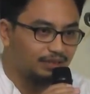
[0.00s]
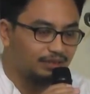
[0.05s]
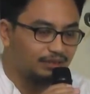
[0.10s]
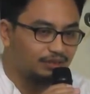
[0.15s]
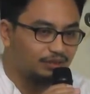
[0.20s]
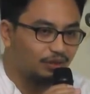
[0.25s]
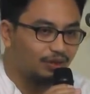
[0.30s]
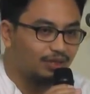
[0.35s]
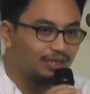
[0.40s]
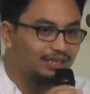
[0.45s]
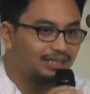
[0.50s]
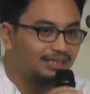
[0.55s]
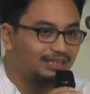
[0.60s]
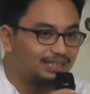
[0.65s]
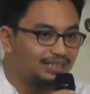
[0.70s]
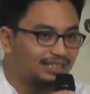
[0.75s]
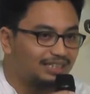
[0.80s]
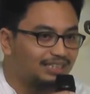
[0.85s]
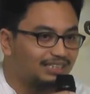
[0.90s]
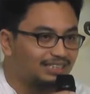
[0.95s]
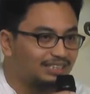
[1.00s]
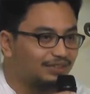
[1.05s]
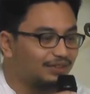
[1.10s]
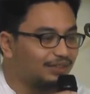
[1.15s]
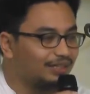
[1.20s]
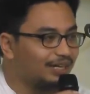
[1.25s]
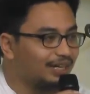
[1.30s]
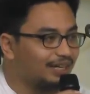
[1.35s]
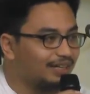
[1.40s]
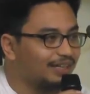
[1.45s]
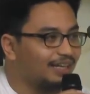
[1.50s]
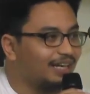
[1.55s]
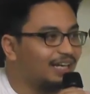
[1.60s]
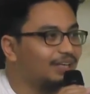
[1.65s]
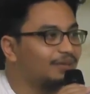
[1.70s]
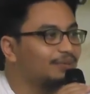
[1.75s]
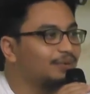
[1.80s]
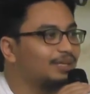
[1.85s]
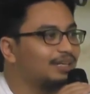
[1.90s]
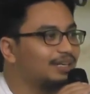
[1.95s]
scholarly tradition, on the other
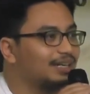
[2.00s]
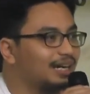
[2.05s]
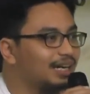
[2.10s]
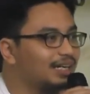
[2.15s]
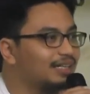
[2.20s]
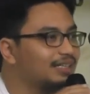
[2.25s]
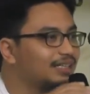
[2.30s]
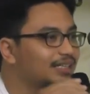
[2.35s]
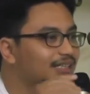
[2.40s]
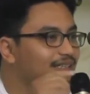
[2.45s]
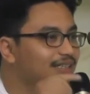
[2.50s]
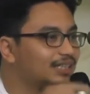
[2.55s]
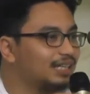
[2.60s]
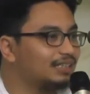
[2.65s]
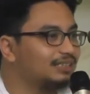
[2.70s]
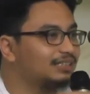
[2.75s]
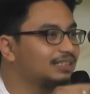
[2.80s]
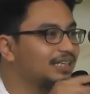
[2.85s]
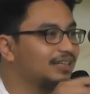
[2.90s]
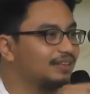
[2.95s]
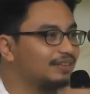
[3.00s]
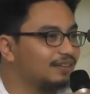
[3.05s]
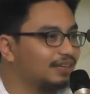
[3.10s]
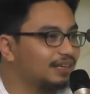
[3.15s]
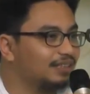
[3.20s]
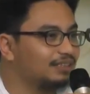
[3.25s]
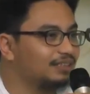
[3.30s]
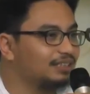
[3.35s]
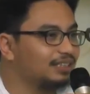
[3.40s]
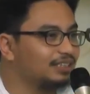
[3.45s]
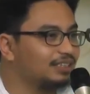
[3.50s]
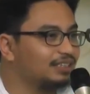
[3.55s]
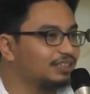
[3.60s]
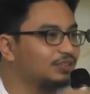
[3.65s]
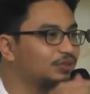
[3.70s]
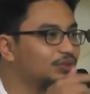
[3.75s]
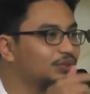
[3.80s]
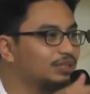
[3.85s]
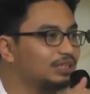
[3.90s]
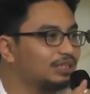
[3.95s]
hand, will write such and such is a
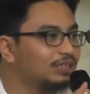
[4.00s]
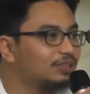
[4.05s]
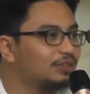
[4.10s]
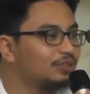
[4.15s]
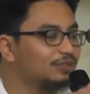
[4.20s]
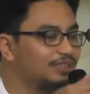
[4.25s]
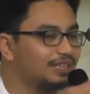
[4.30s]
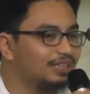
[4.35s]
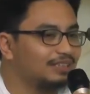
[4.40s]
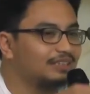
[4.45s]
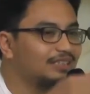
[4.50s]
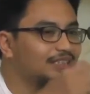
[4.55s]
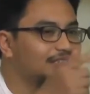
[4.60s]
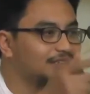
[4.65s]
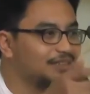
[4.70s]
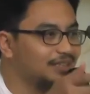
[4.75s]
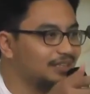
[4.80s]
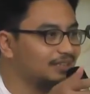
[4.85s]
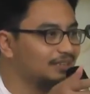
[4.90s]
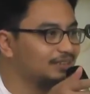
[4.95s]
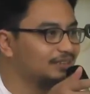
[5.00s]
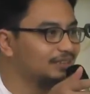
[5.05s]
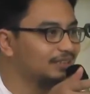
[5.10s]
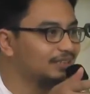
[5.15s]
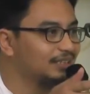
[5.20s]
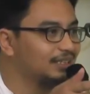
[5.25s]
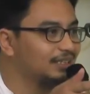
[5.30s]
student of such and such,